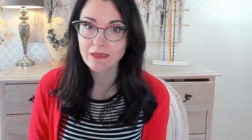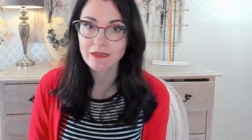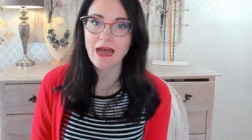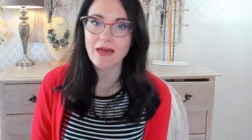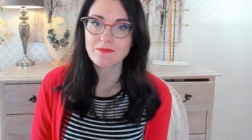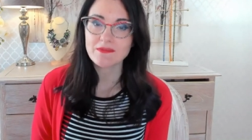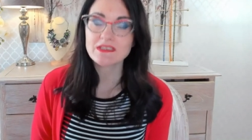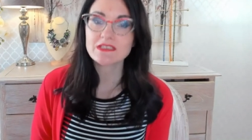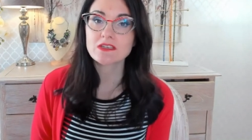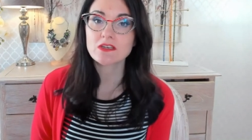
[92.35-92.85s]

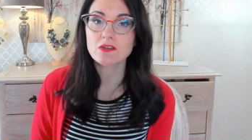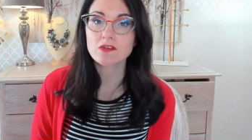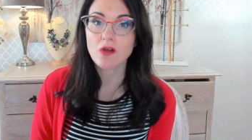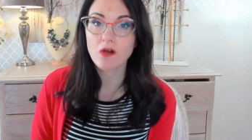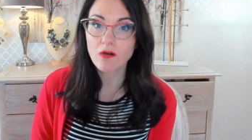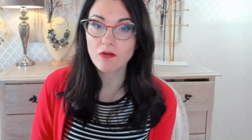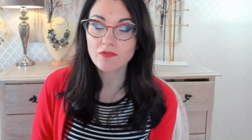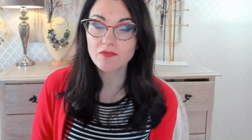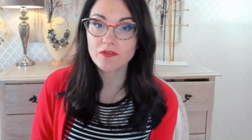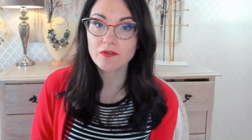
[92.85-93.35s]
And this can
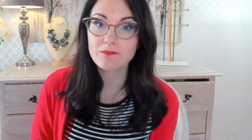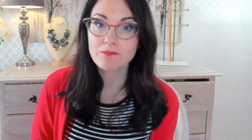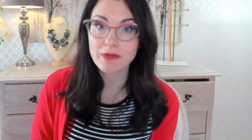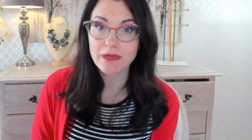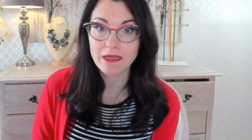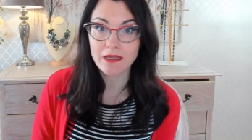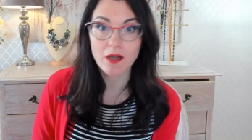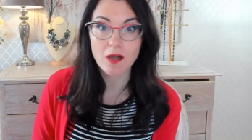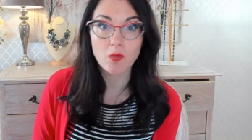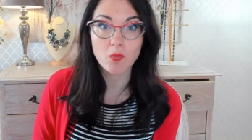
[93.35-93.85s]
often
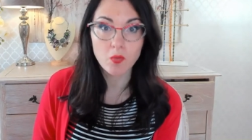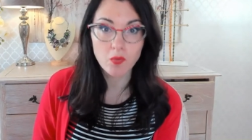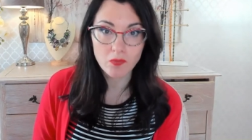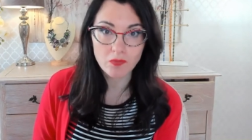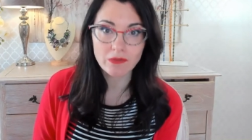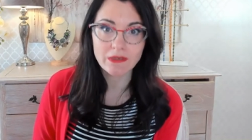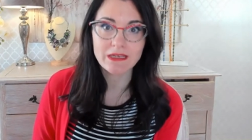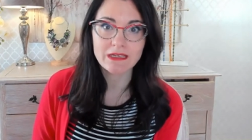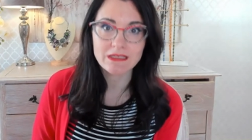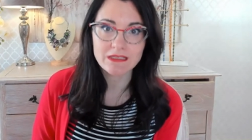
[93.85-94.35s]
be a
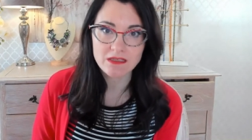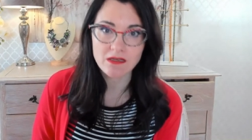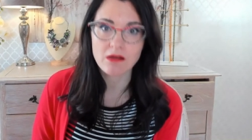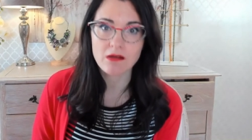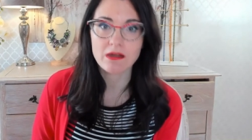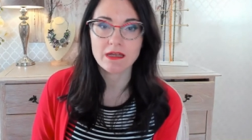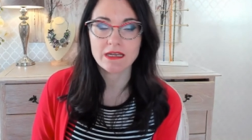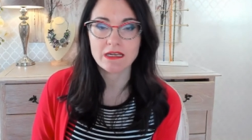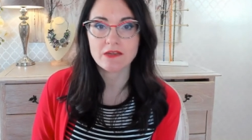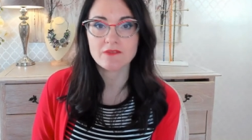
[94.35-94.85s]
warning
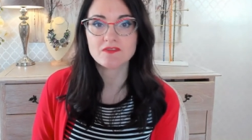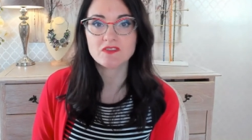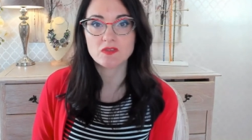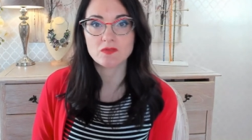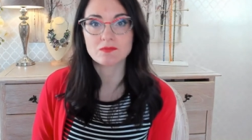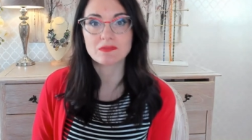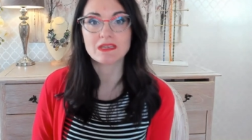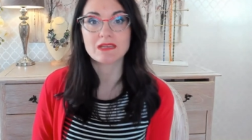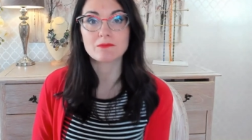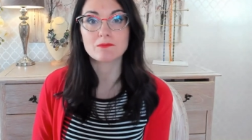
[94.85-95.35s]
sign of
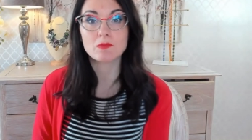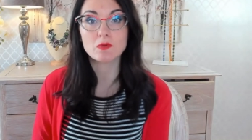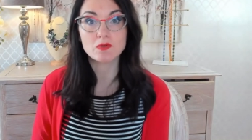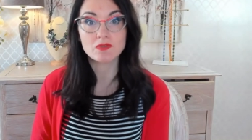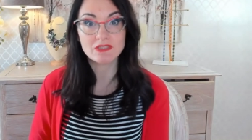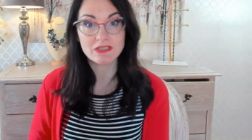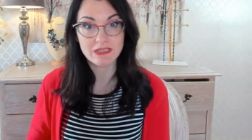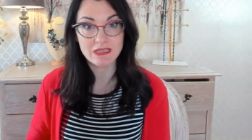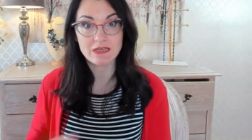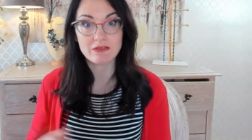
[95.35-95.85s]
something more
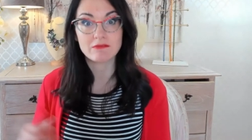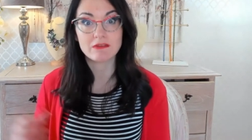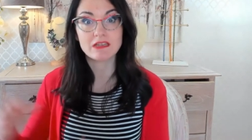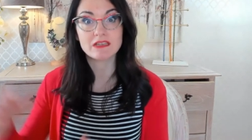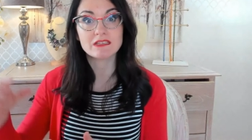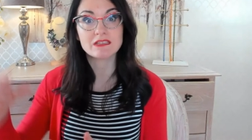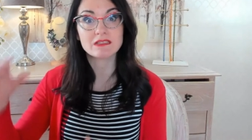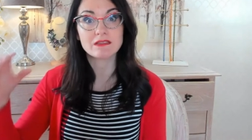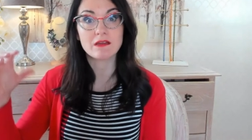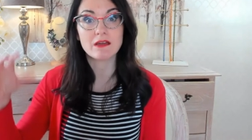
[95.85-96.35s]

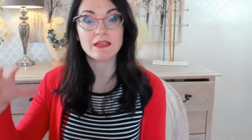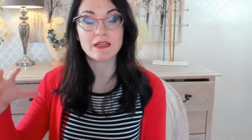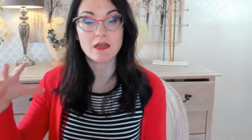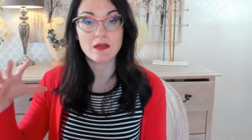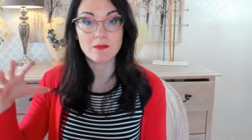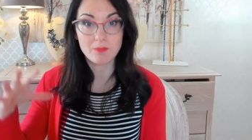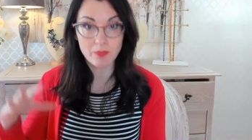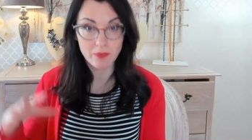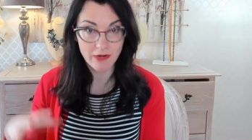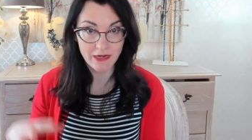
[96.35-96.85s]
serious, like
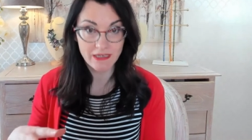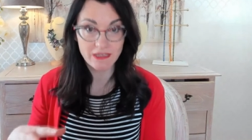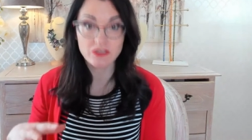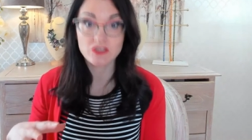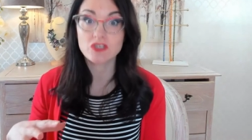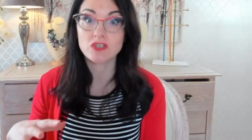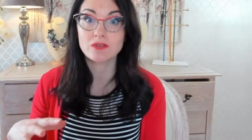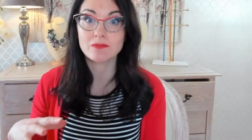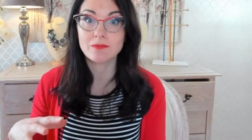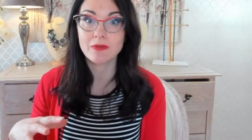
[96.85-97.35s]
a brain
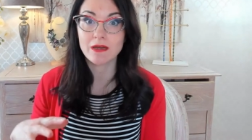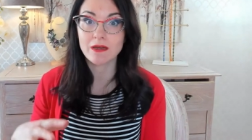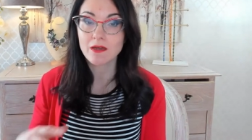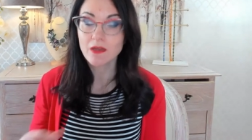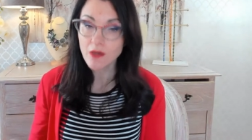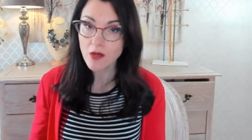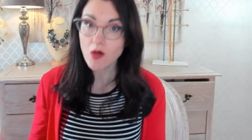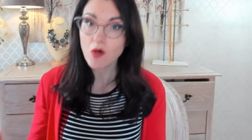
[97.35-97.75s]
tumour